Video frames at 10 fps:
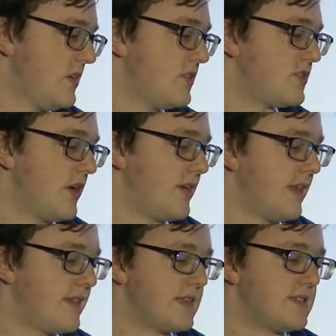Sorry,
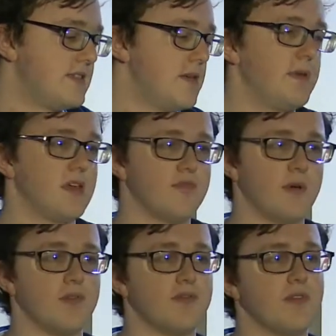that's the zipping of
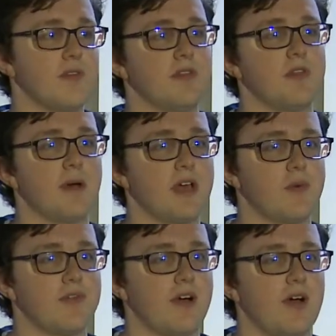both the
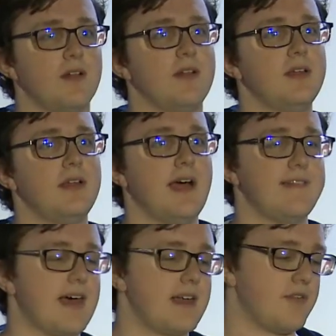binary file and
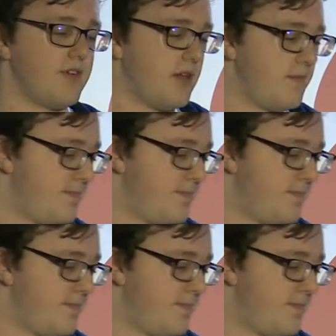the handler file.